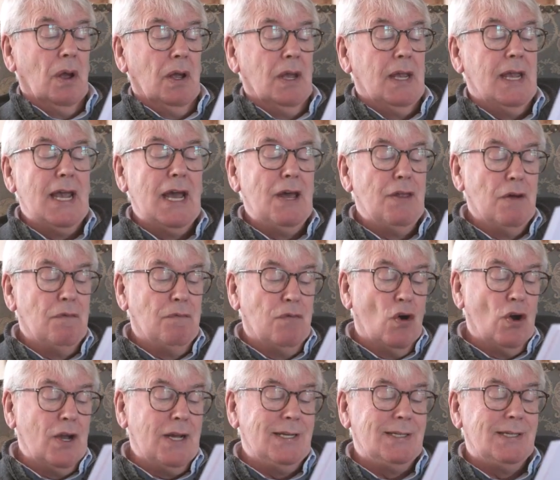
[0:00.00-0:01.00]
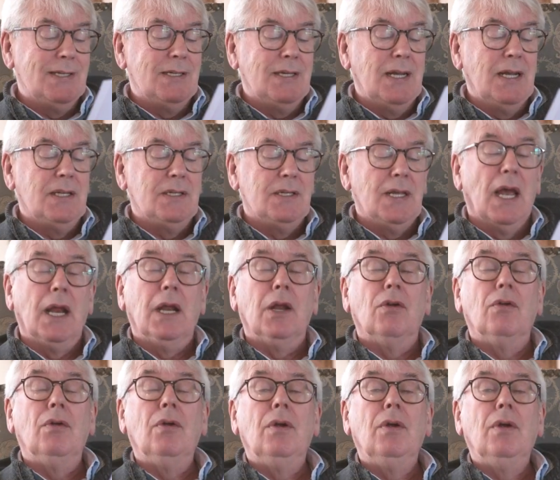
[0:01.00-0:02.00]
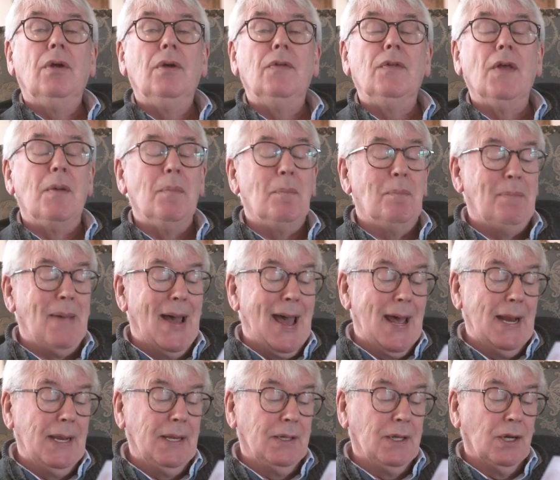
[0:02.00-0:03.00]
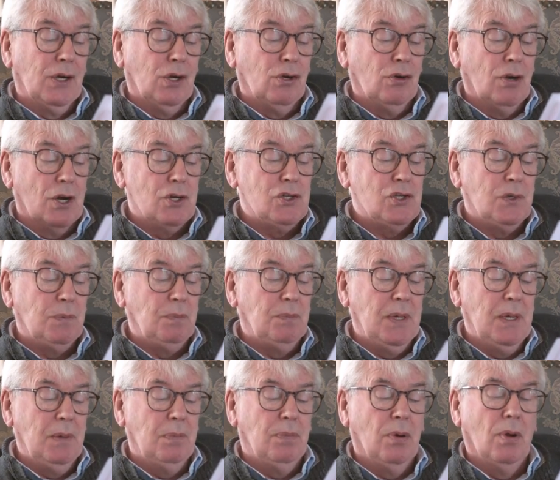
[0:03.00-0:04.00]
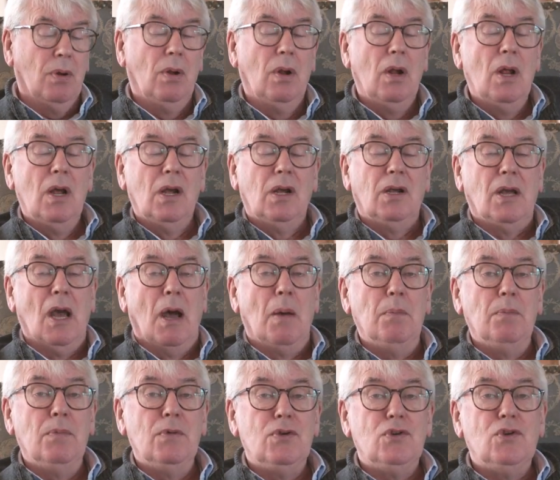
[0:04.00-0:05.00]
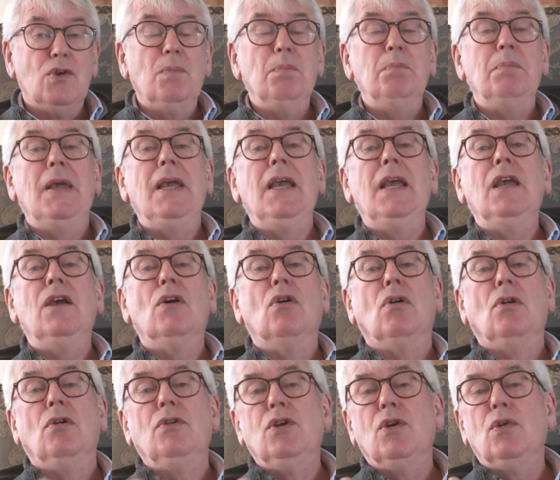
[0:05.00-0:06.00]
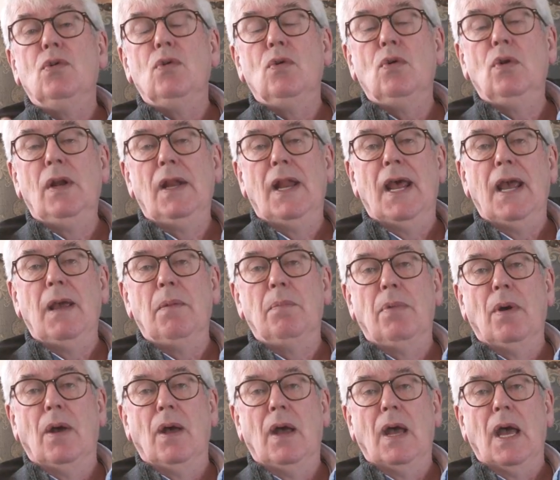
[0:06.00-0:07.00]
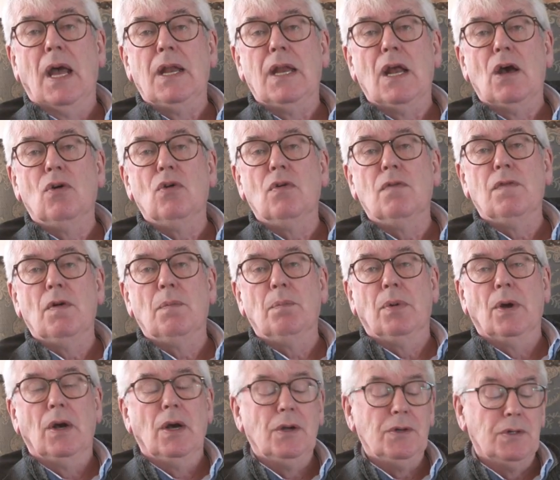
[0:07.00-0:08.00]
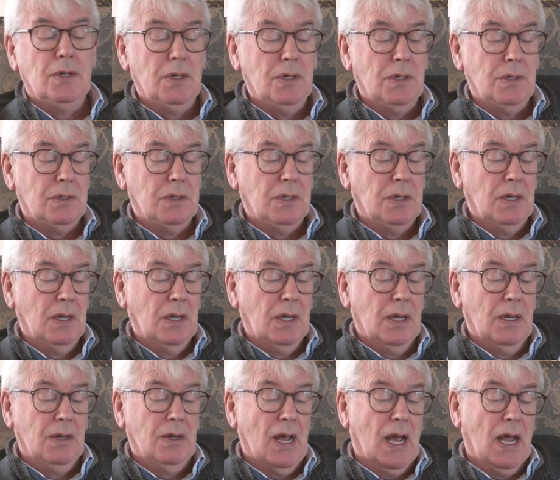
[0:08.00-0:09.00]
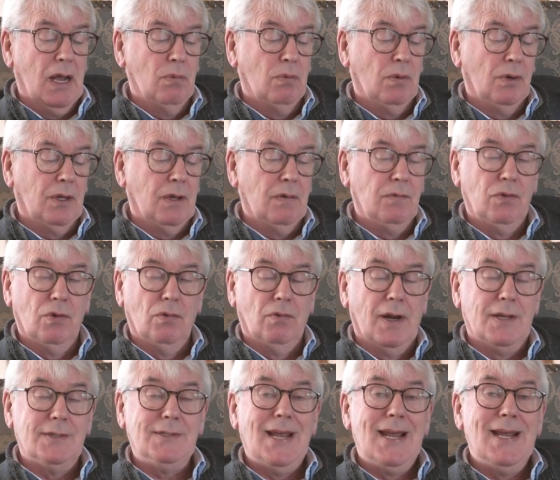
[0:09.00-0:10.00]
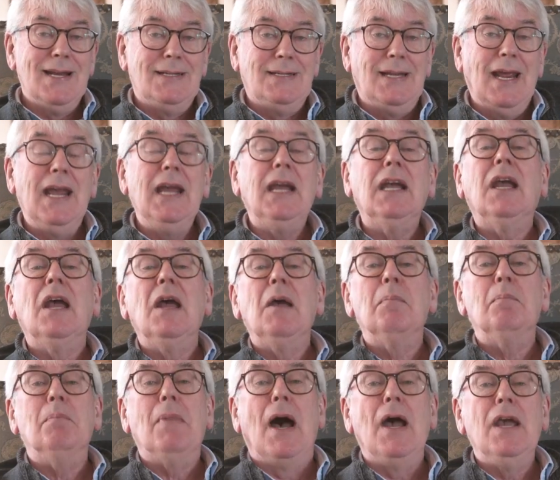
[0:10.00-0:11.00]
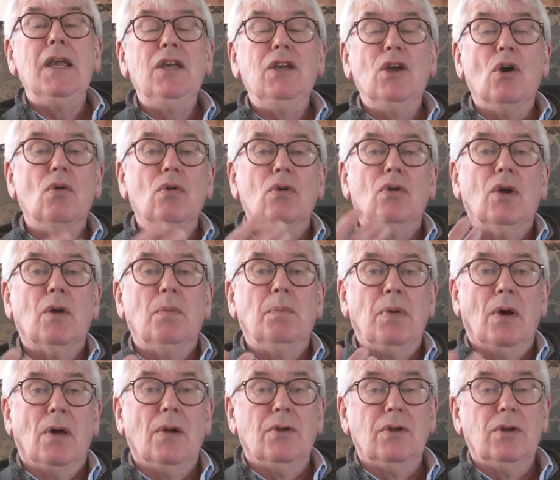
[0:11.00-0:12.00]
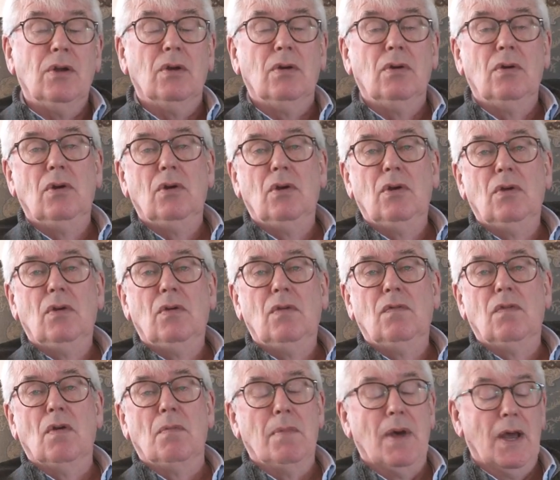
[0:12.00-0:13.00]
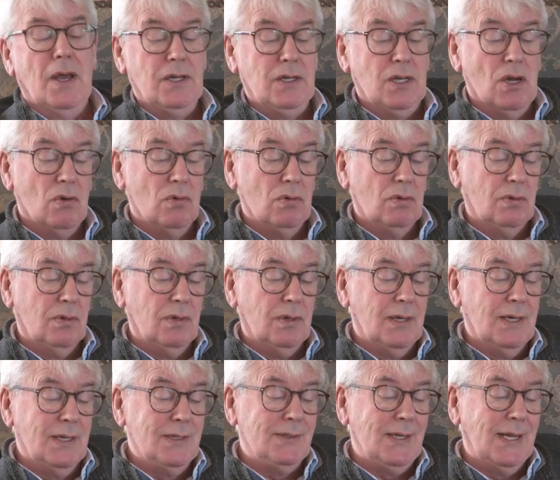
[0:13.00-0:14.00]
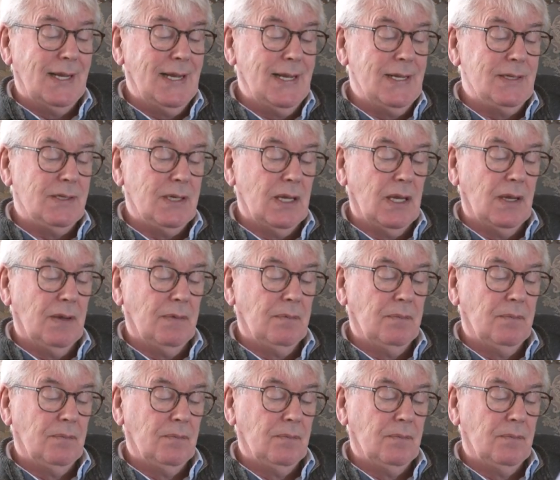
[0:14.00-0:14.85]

"Hear the voice," he said, "that bade the crushed people, come to me, all you who labour and are overburdened, and I will give you rest. Take my yoke upon you, for my yoke is easy."